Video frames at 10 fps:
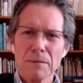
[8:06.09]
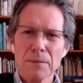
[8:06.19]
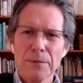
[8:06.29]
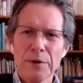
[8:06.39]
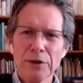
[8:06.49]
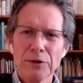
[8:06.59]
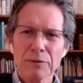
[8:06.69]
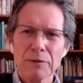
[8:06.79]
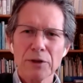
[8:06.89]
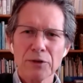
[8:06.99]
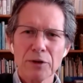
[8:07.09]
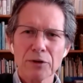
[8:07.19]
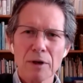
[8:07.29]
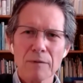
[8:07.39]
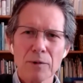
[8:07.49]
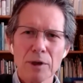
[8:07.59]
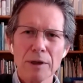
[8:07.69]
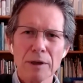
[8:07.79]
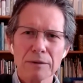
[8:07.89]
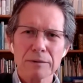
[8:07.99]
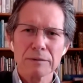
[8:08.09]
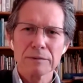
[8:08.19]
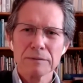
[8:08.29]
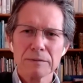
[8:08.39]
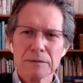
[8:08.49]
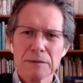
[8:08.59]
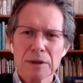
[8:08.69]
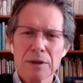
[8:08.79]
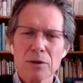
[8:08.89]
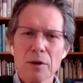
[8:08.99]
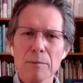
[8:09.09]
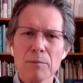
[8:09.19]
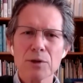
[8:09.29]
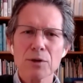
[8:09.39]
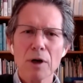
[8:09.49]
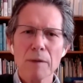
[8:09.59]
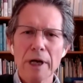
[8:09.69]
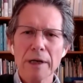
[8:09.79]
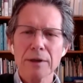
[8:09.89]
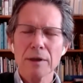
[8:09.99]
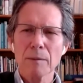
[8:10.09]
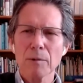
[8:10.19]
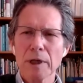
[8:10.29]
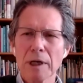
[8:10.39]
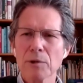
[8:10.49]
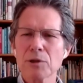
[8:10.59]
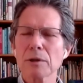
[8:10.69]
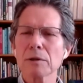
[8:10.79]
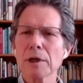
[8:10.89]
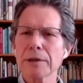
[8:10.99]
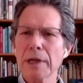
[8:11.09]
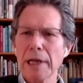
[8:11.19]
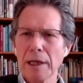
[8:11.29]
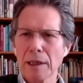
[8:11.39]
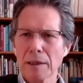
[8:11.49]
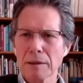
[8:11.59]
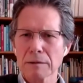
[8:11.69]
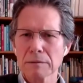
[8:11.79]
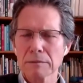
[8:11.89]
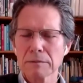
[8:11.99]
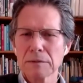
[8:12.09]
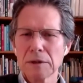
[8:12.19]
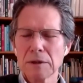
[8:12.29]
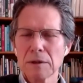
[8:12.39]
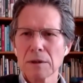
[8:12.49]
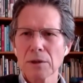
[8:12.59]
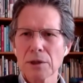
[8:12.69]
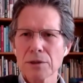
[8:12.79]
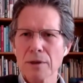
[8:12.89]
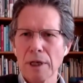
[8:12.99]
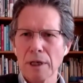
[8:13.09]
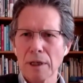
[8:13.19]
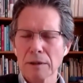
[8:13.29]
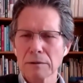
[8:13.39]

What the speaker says: this discomfort is. Just go ahead and put your arm out at the number, and I want you to look at the hand. Look at your hand.